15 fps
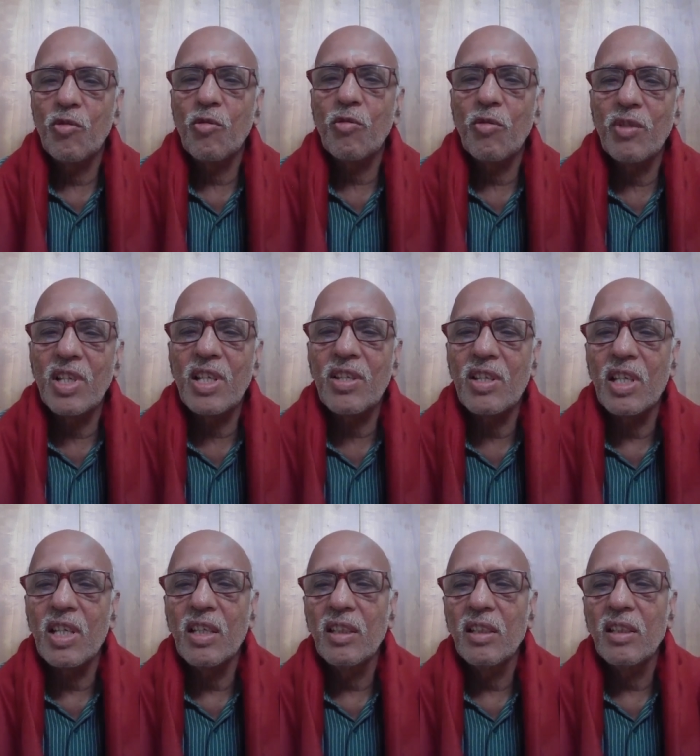Due to this,
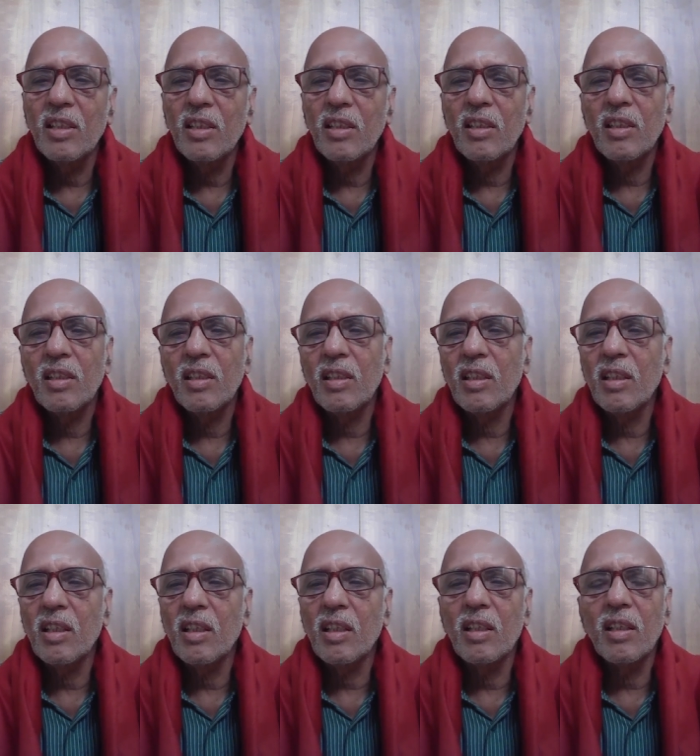uh,
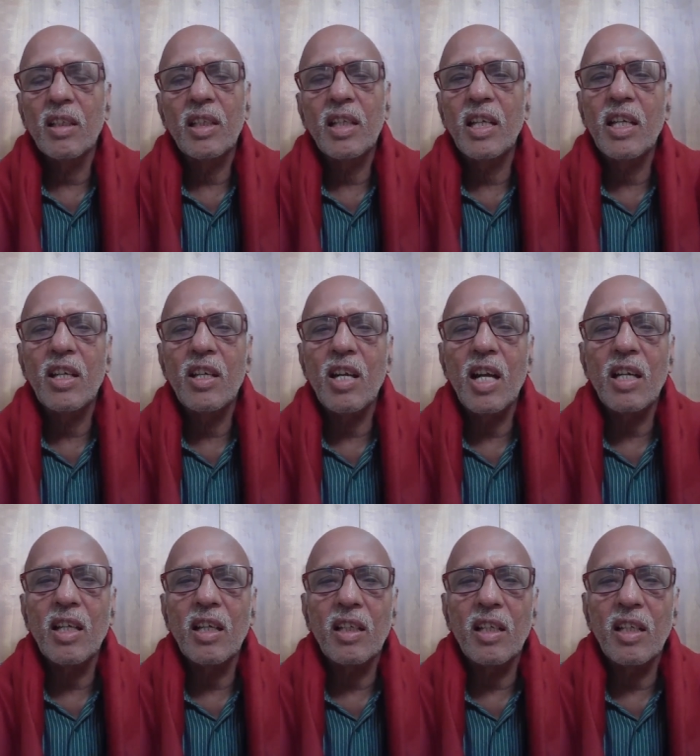uh, he did
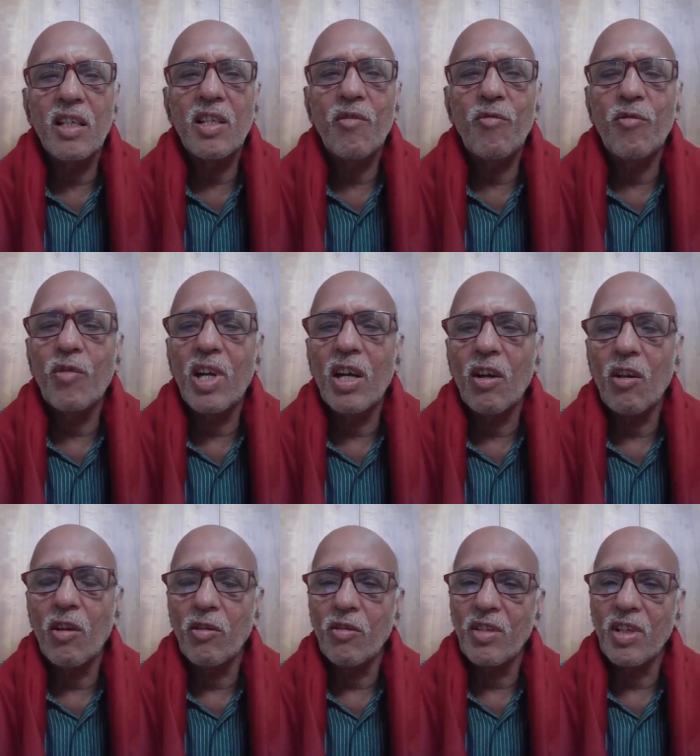not receive food and
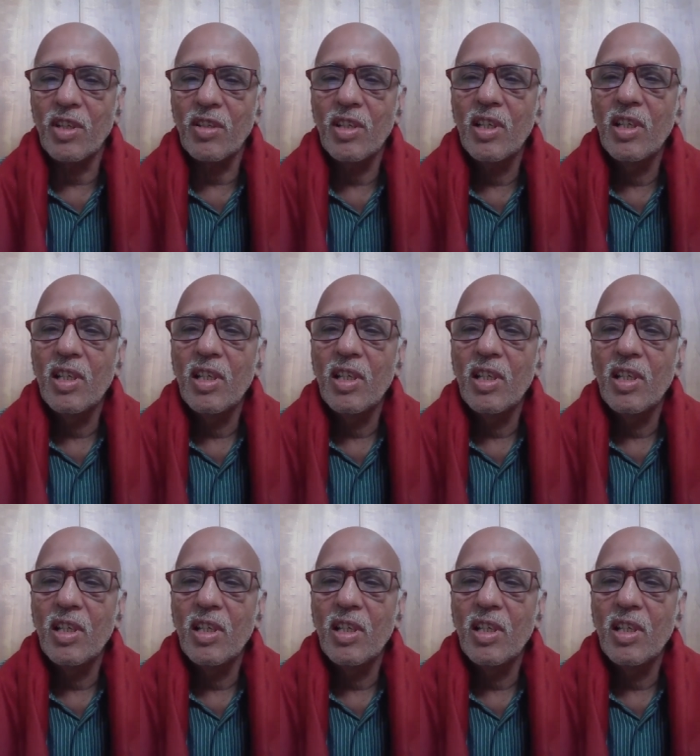all those things.